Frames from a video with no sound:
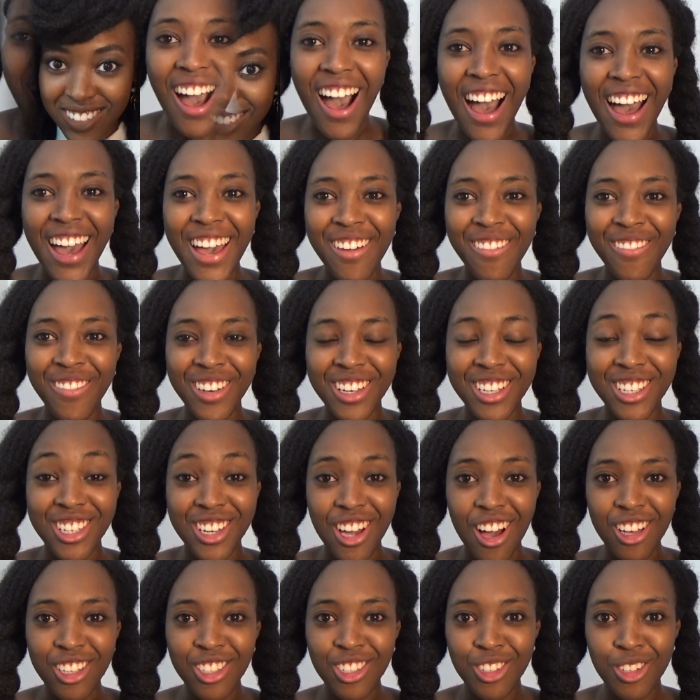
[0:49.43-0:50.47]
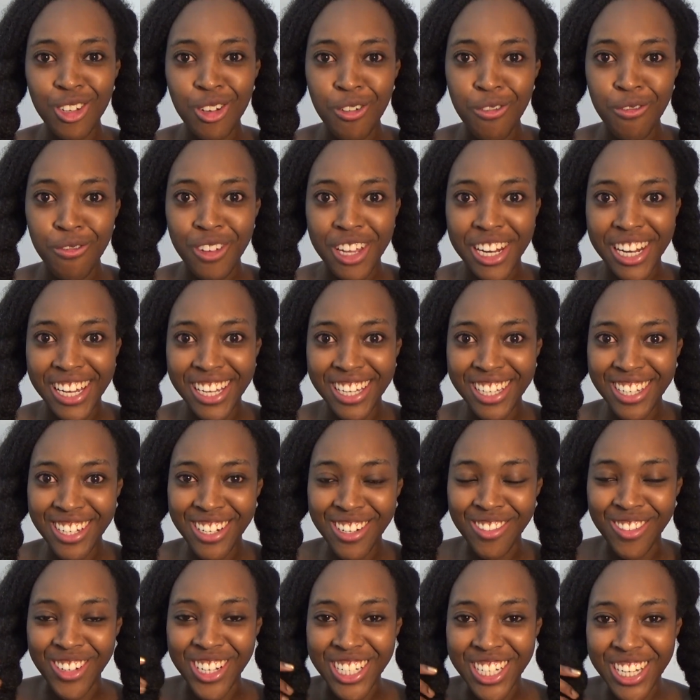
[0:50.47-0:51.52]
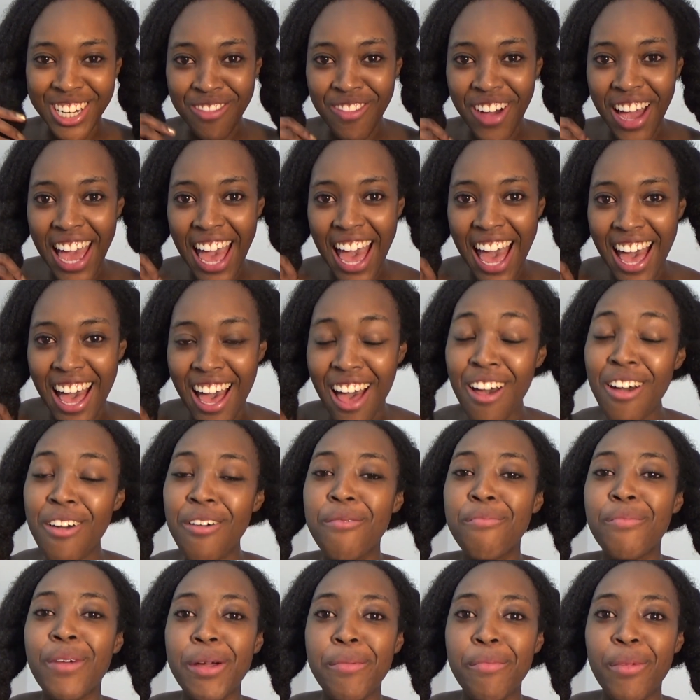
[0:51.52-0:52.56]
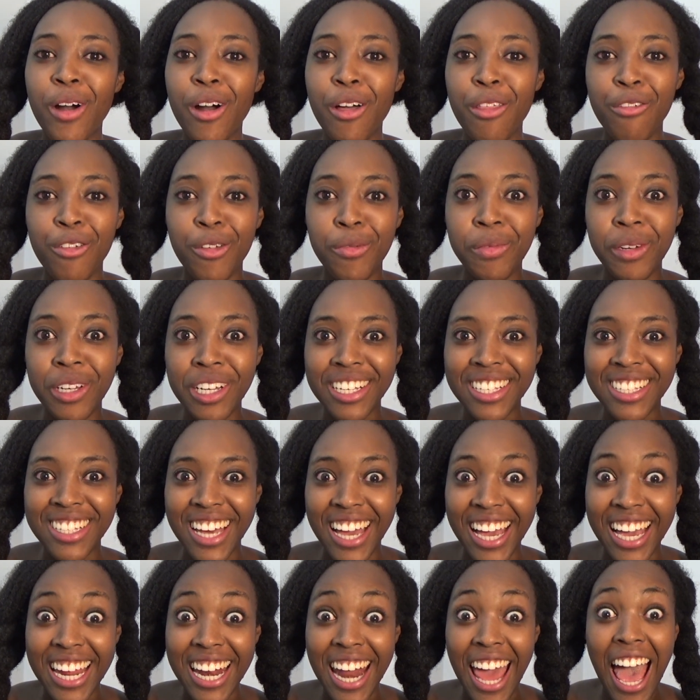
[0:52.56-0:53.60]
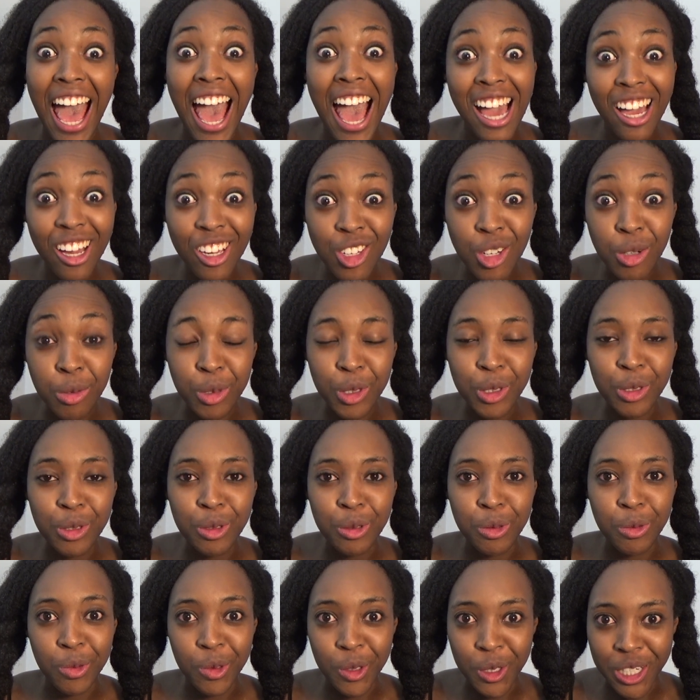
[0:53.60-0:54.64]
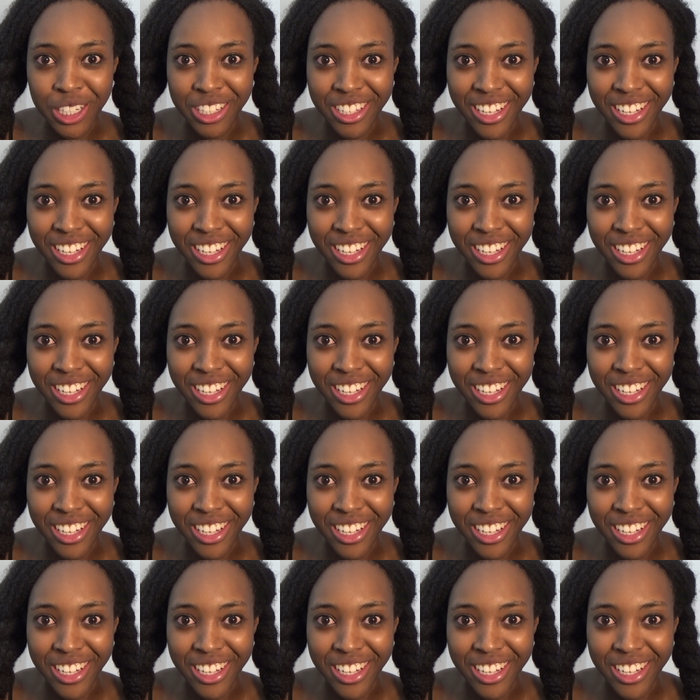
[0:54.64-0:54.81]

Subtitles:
I've just finished washing my hair and my bathroom looks like an actual war